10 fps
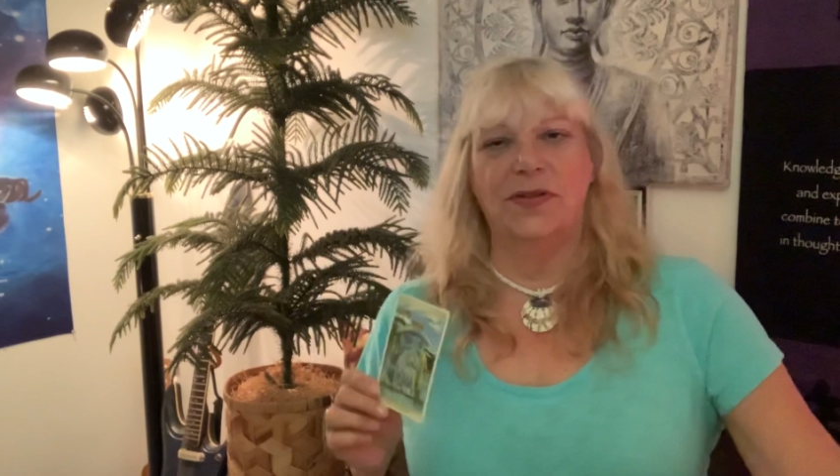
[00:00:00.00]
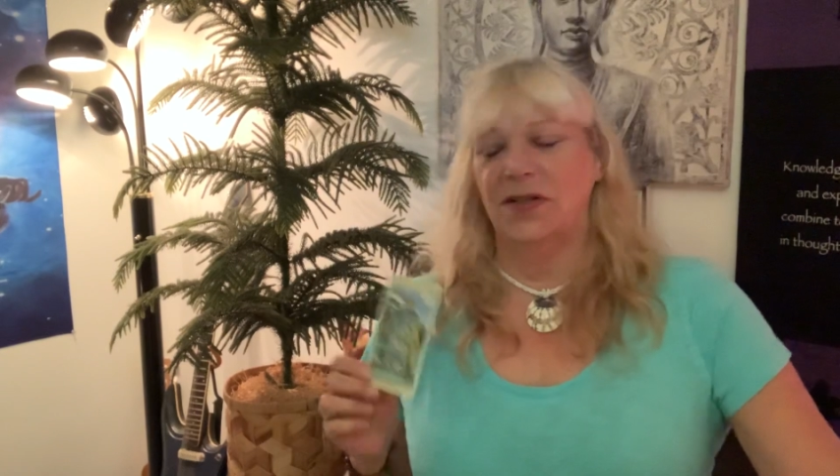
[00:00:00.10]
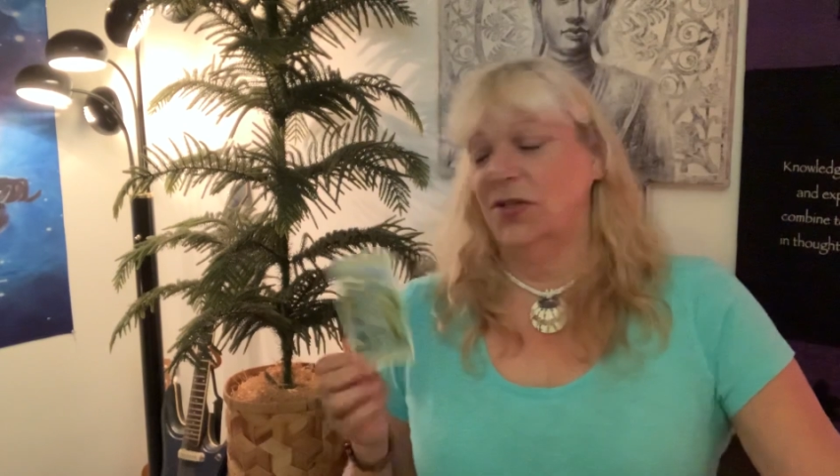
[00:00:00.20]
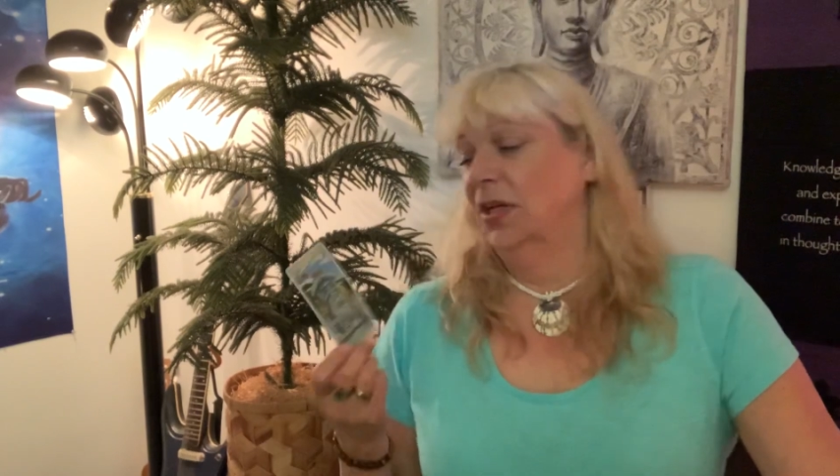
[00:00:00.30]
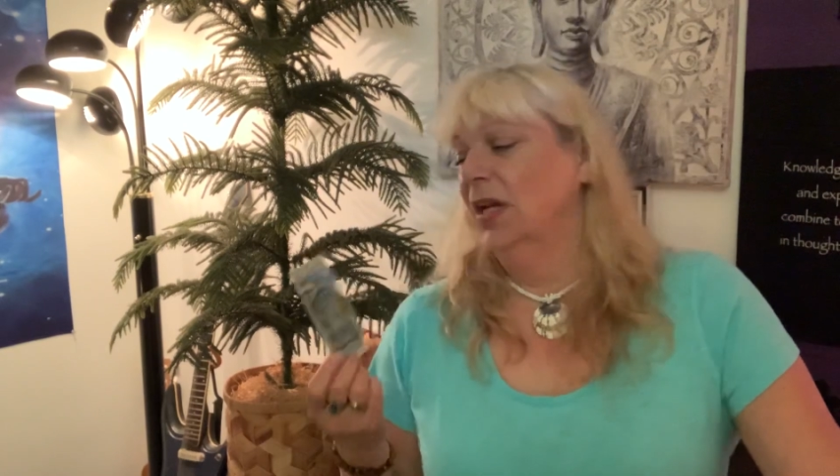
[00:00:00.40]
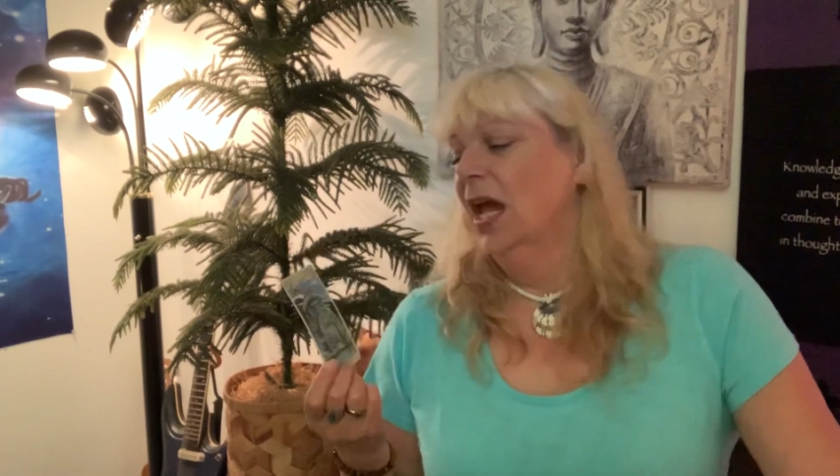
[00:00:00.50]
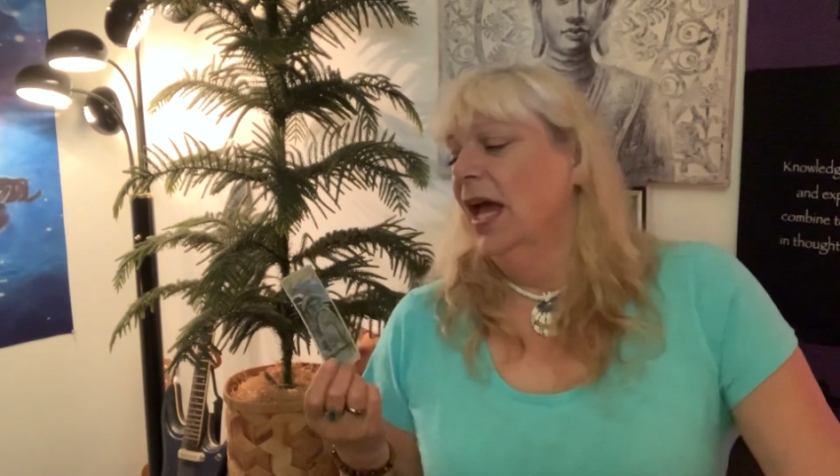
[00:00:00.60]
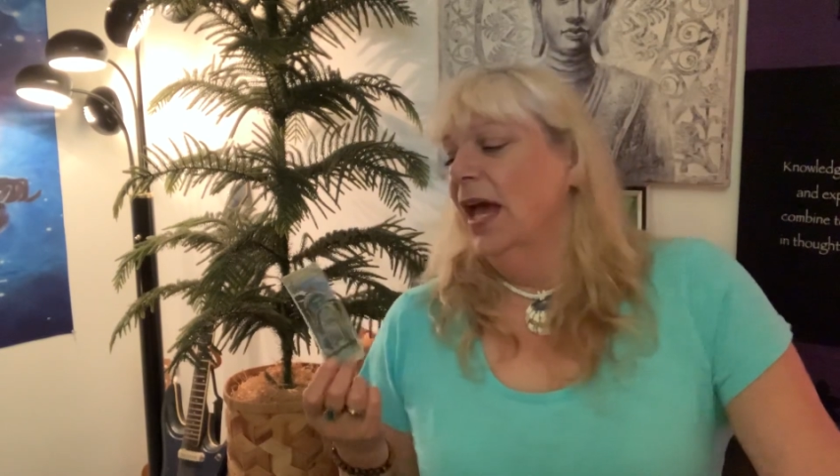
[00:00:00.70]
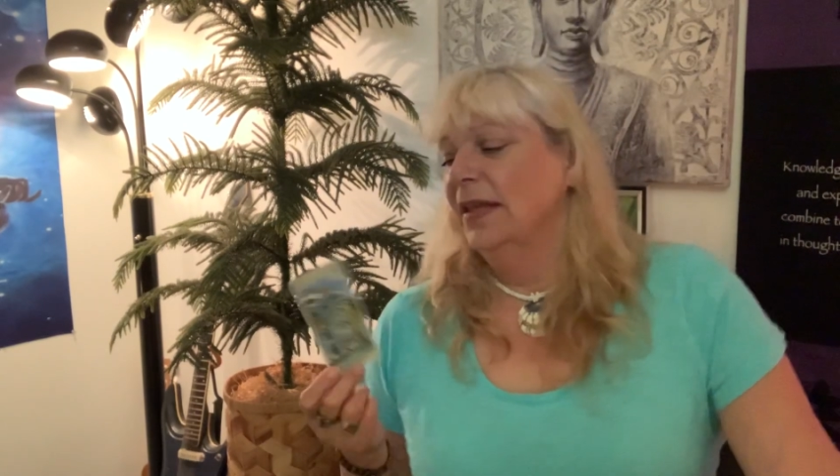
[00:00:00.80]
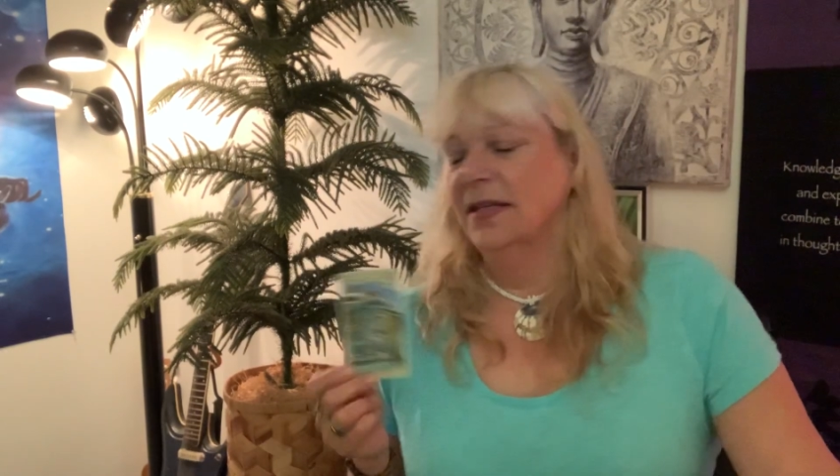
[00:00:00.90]
position.
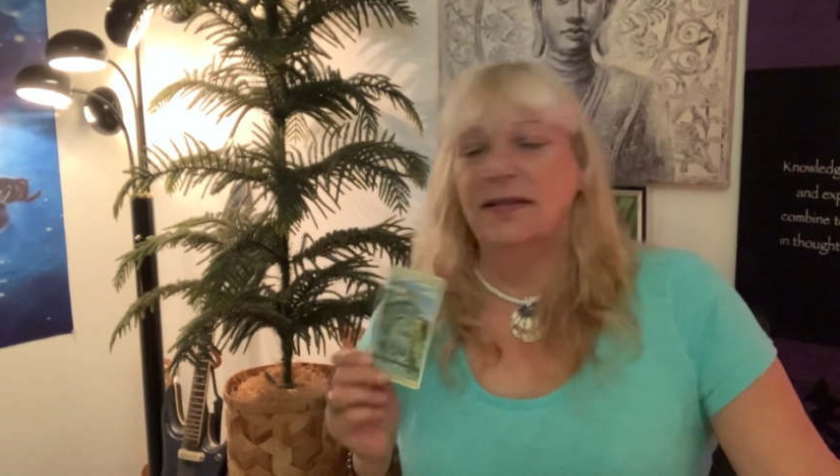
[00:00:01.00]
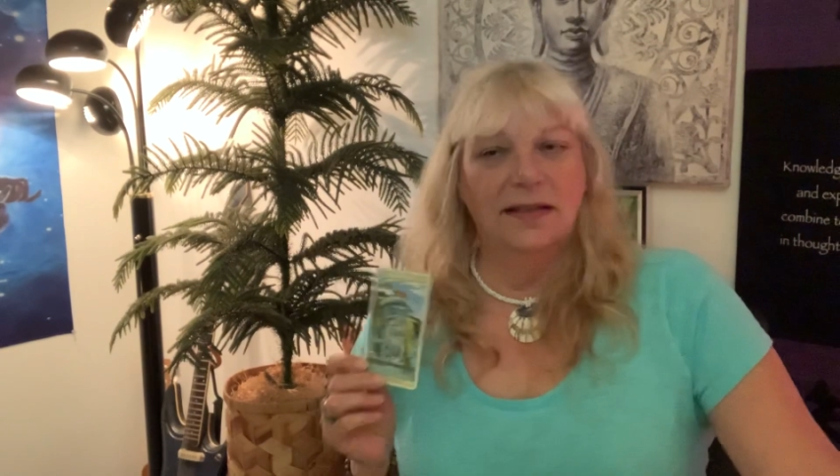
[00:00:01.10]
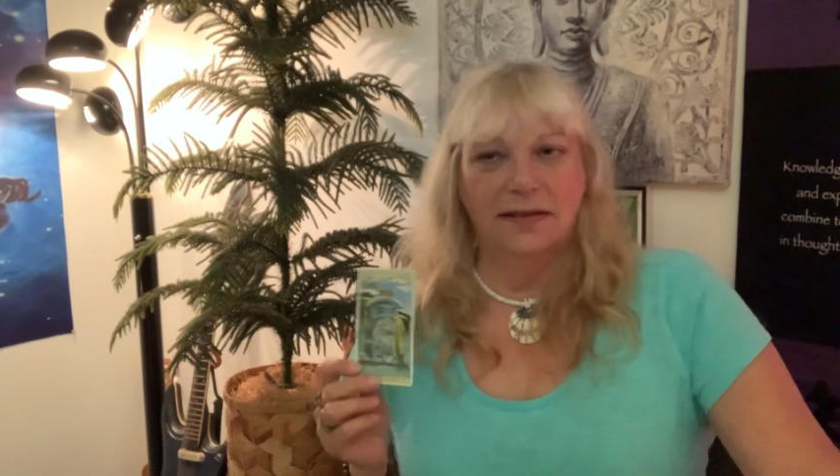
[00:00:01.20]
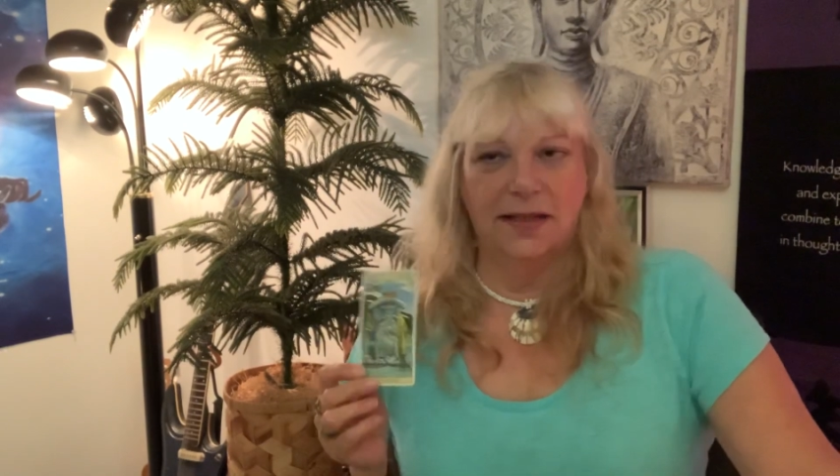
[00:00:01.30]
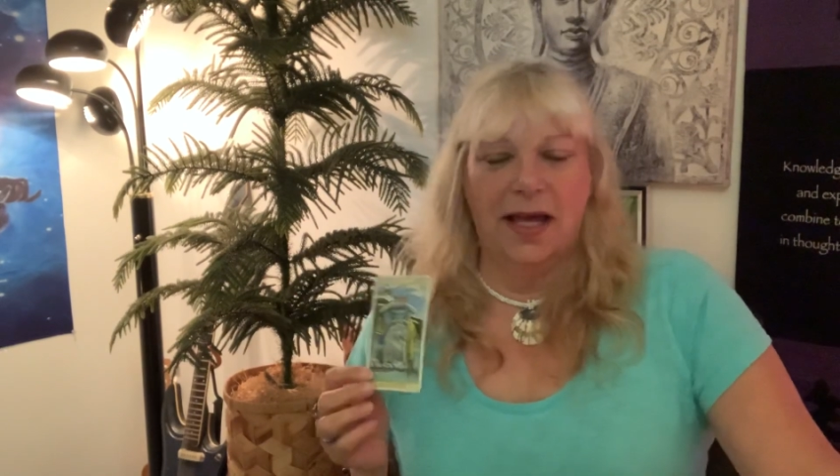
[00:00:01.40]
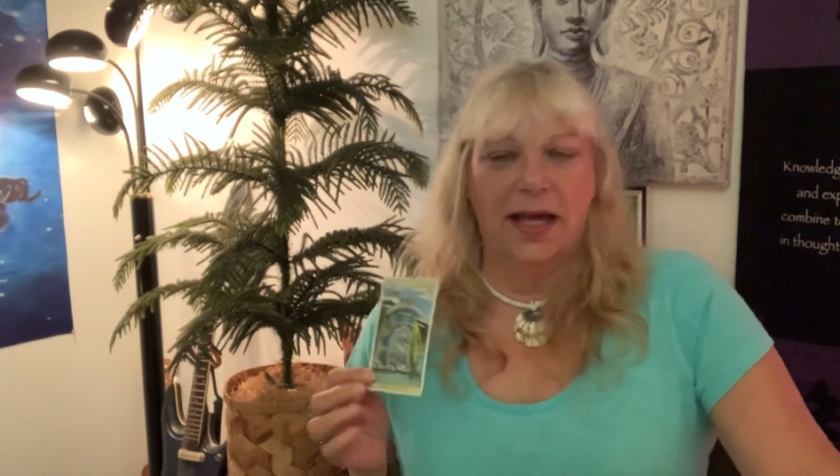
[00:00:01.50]
This is